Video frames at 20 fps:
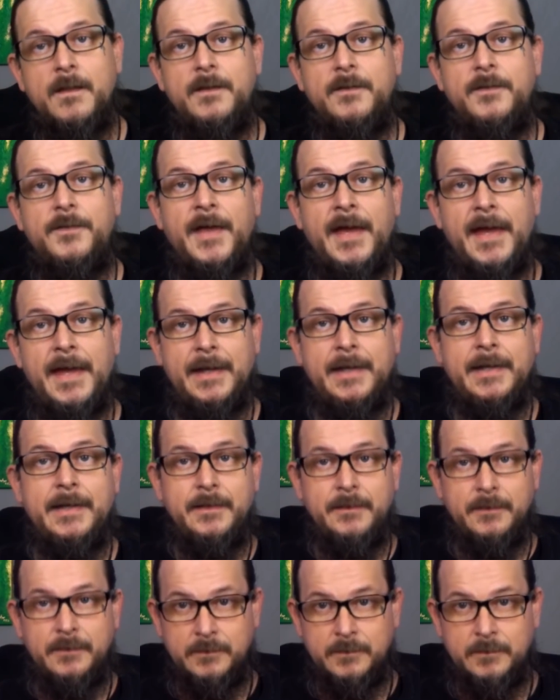
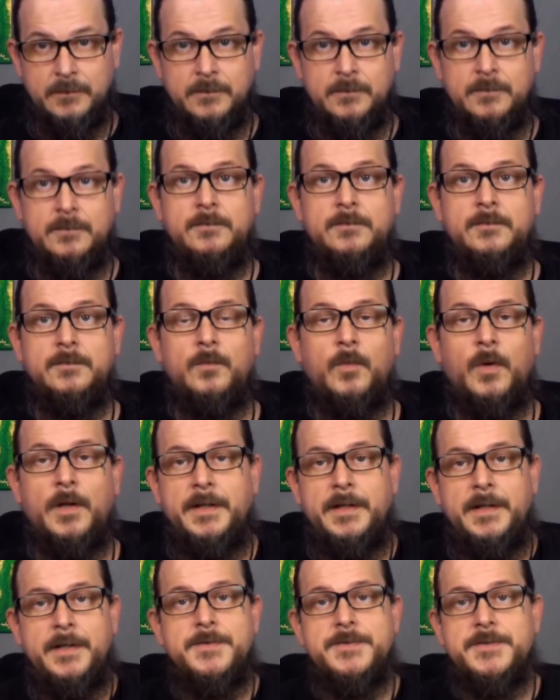They want
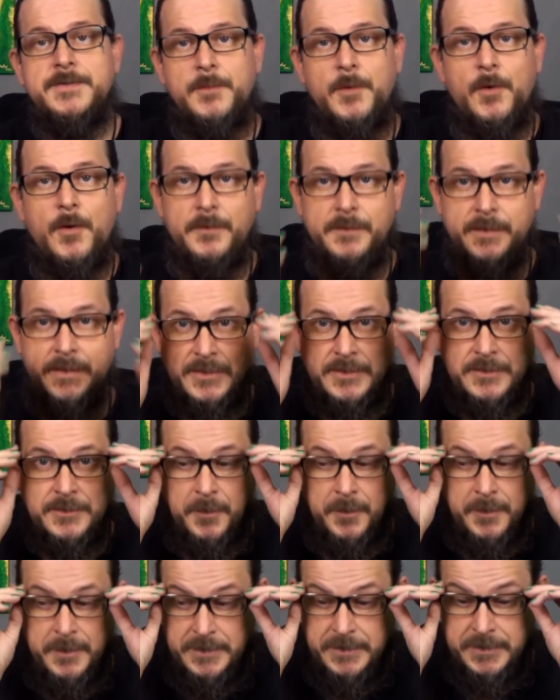to hear some more of these
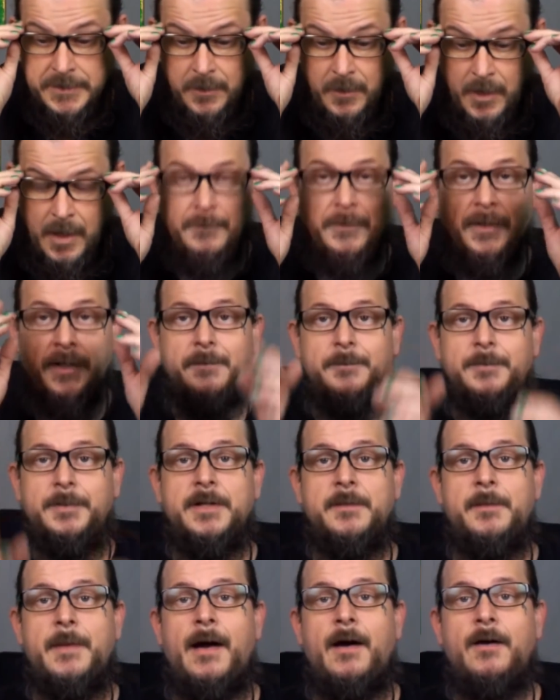stories, so I'm going to put
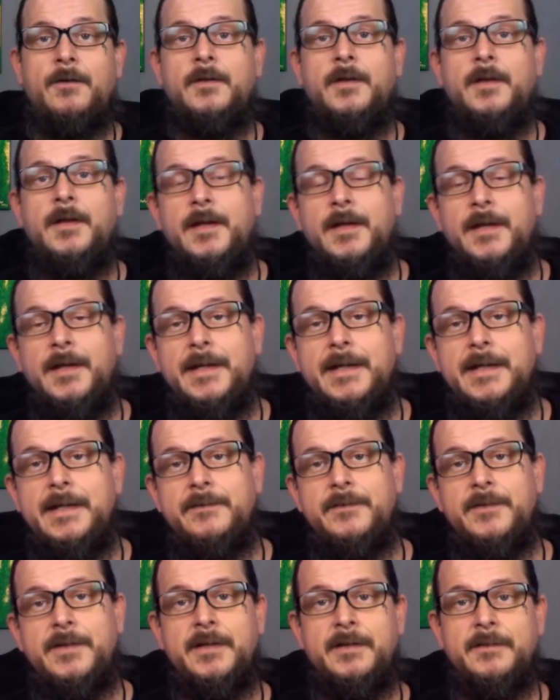them out
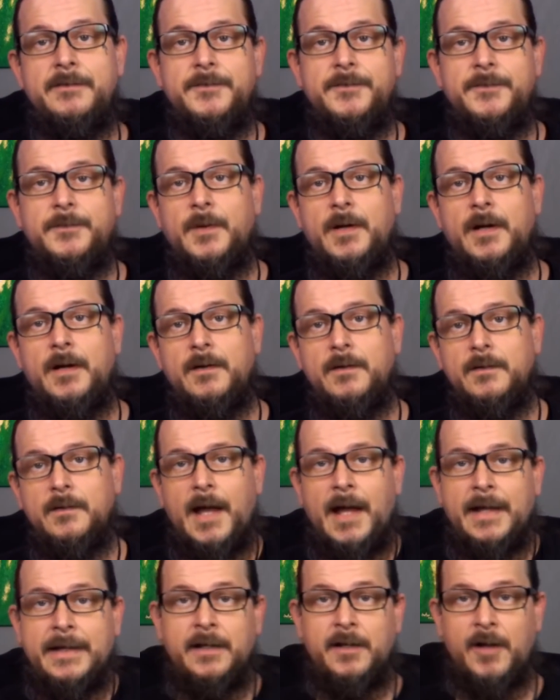even if, well,
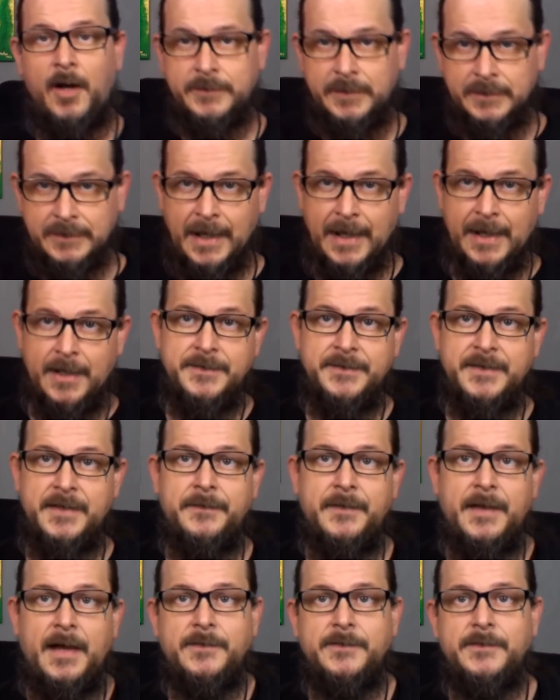I get called a liar
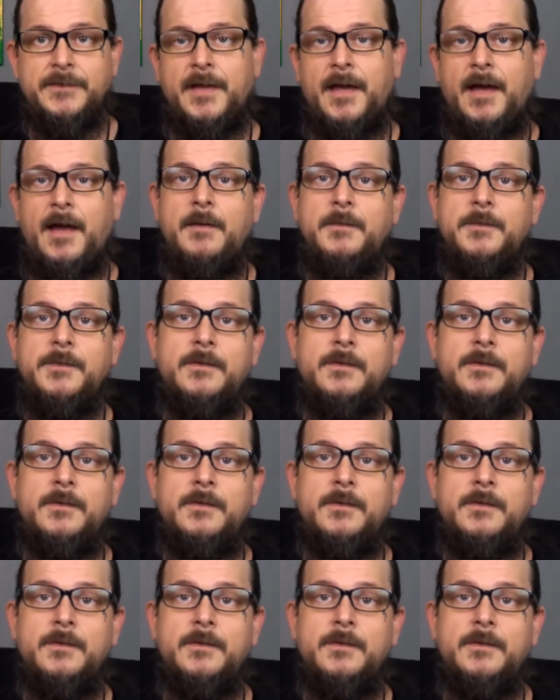10,000 times.